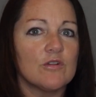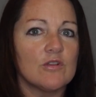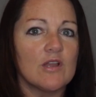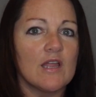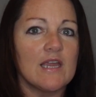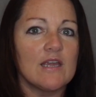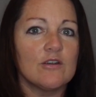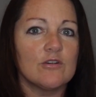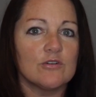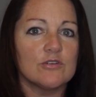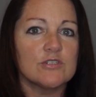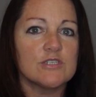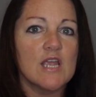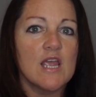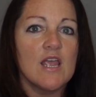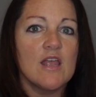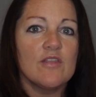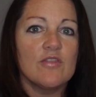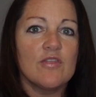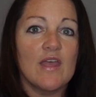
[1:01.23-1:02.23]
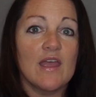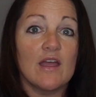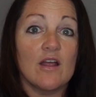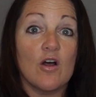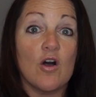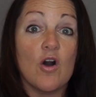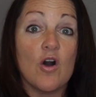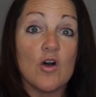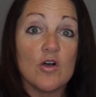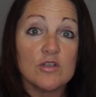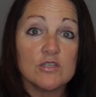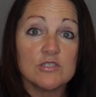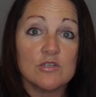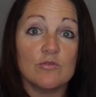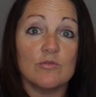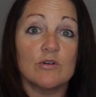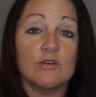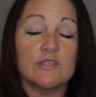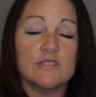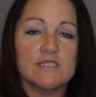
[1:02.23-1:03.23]
layers that
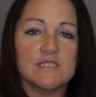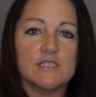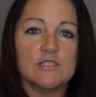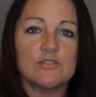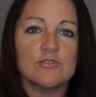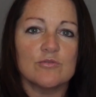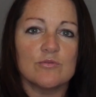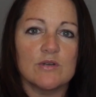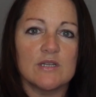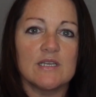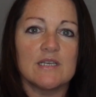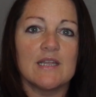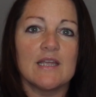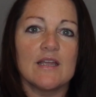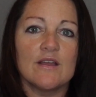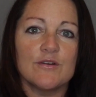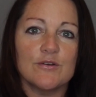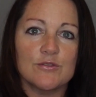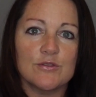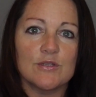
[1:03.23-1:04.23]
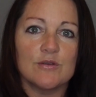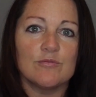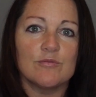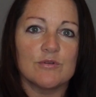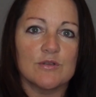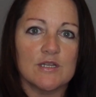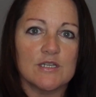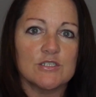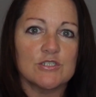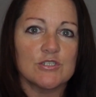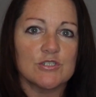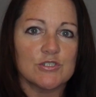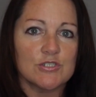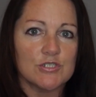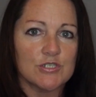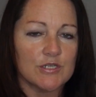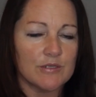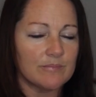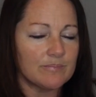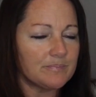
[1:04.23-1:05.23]
also are essential in a healthy
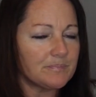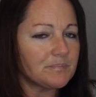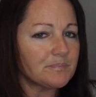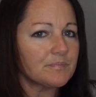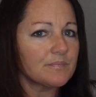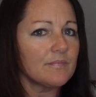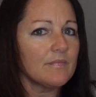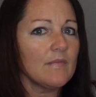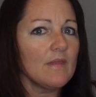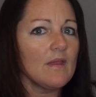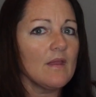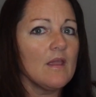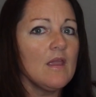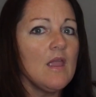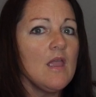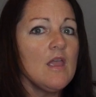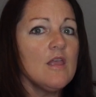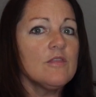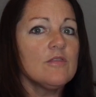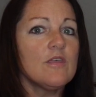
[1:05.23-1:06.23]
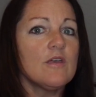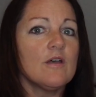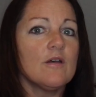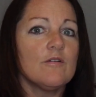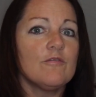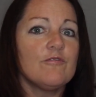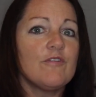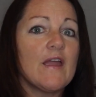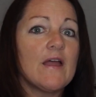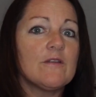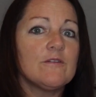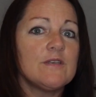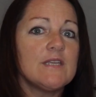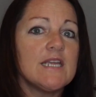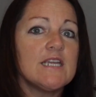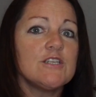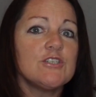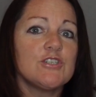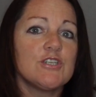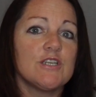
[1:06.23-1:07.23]
relationship. The
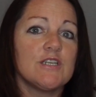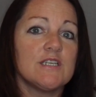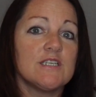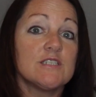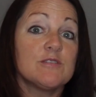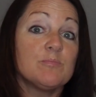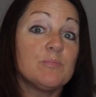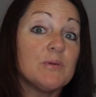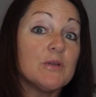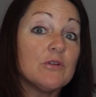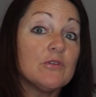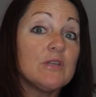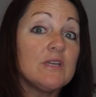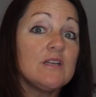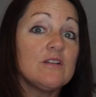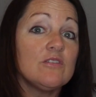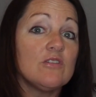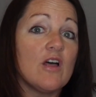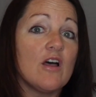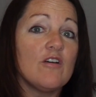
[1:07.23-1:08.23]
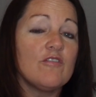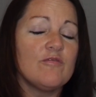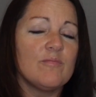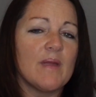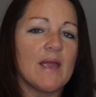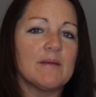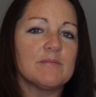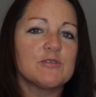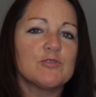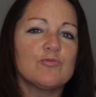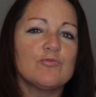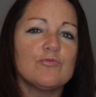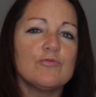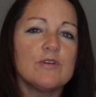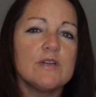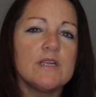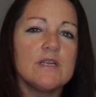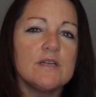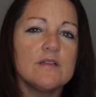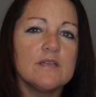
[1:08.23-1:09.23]
foundation is building love maps,
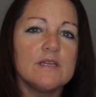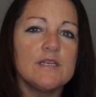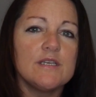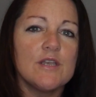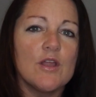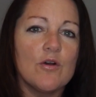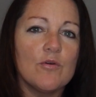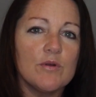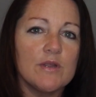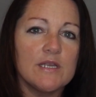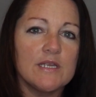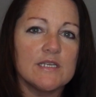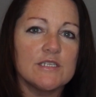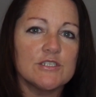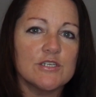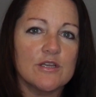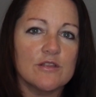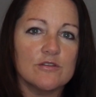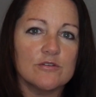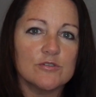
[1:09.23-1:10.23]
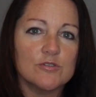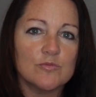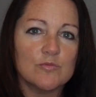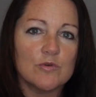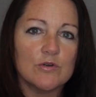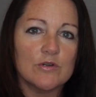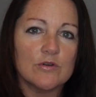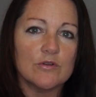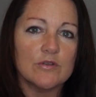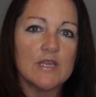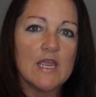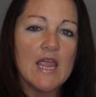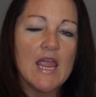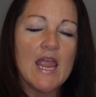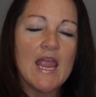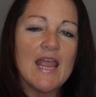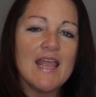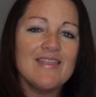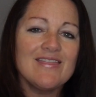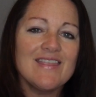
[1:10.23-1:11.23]
really knowing each other's world.
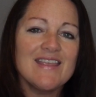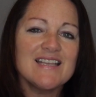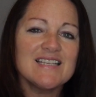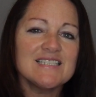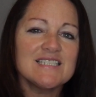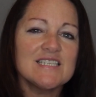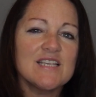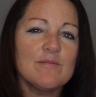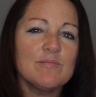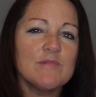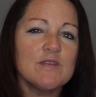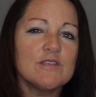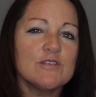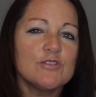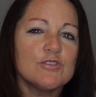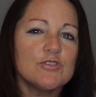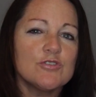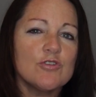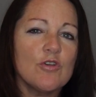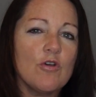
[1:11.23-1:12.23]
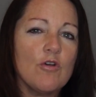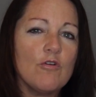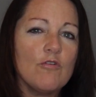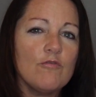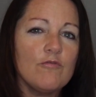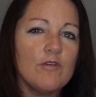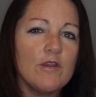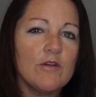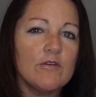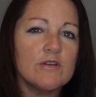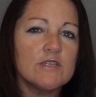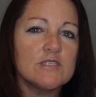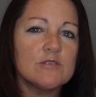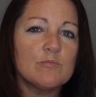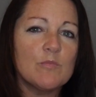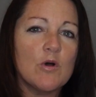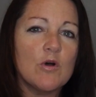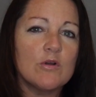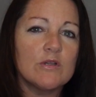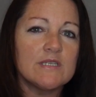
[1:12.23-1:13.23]
And that's something so very
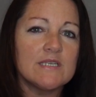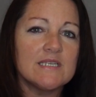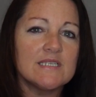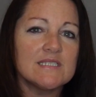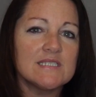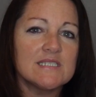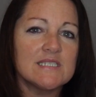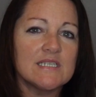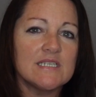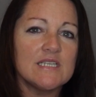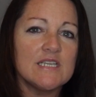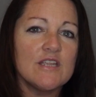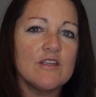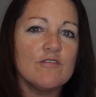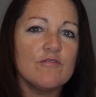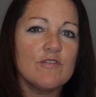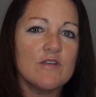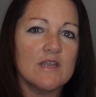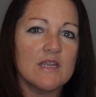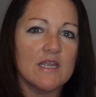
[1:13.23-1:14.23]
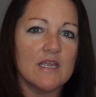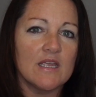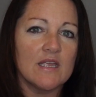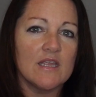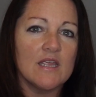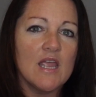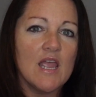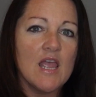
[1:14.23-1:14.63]
small and insignificant